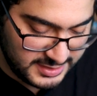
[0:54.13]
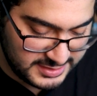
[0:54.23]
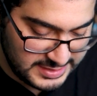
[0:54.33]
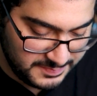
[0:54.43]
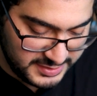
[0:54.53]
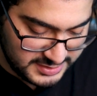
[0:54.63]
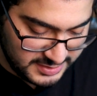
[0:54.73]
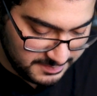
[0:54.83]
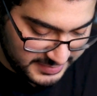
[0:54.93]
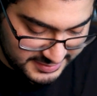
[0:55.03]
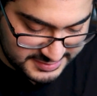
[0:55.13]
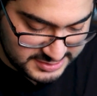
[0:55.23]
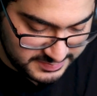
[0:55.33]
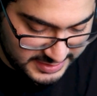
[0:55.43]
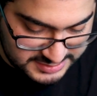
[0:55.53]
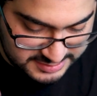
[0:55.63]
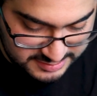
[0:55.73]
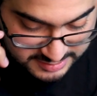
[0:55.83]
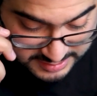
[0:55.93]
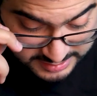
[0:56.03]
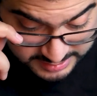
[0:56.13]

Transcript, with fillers: and I separate them by the semester.